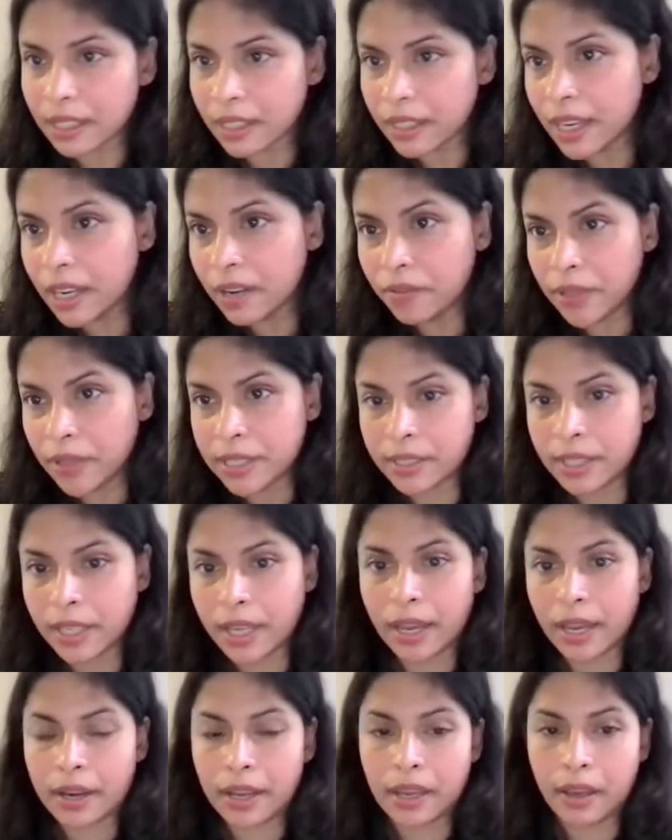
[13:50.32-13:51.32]

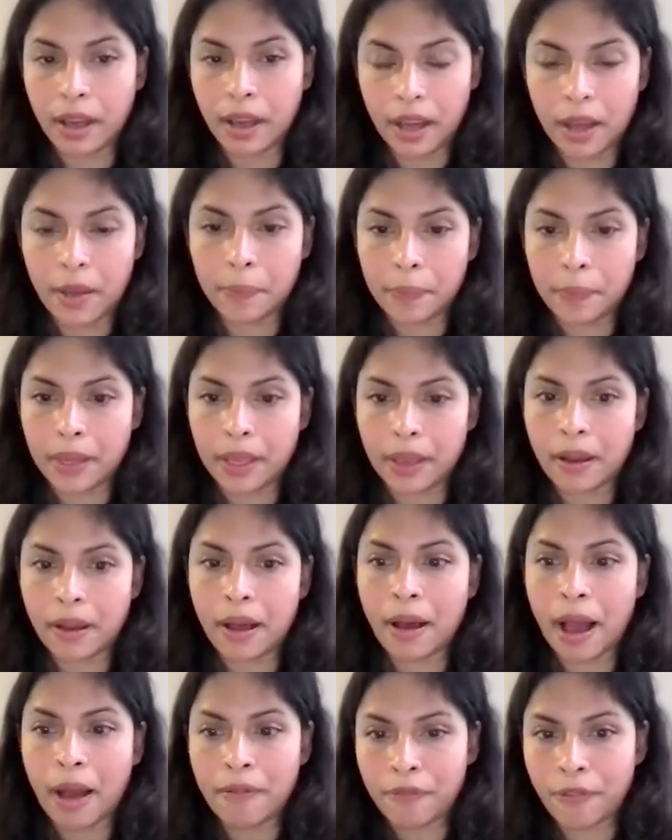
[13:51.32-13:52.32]
investigating,
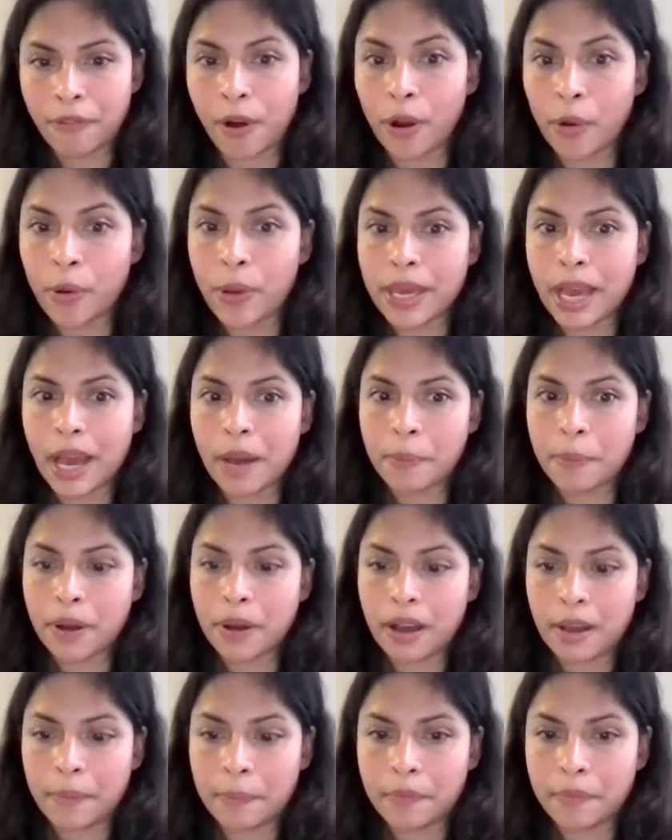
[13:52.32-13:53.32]
following up
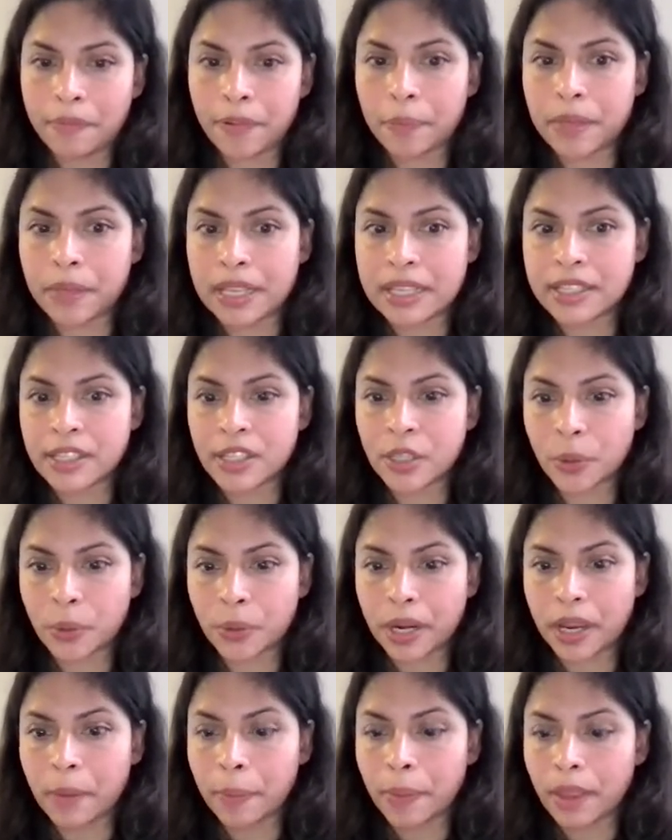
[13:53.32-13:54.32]
from this
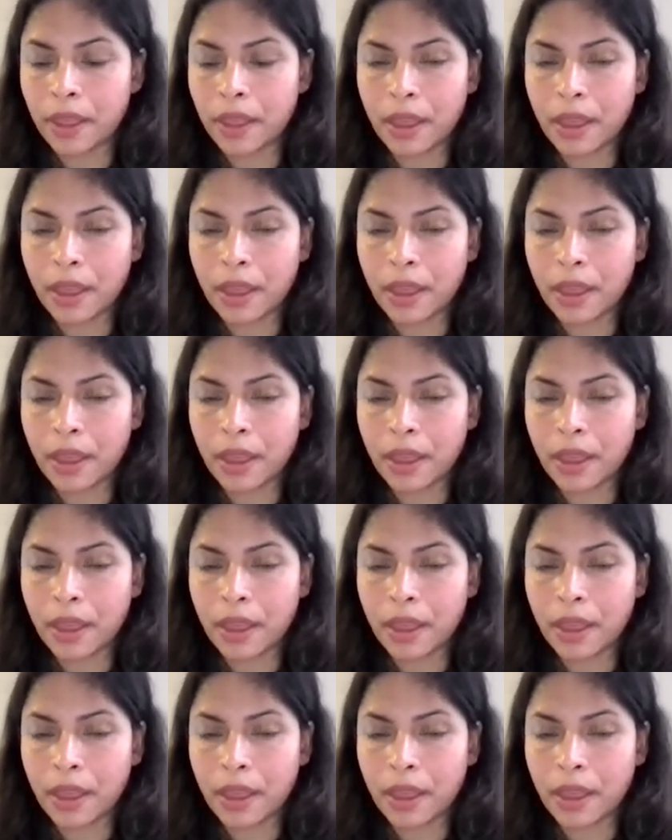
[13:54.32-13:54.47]
story.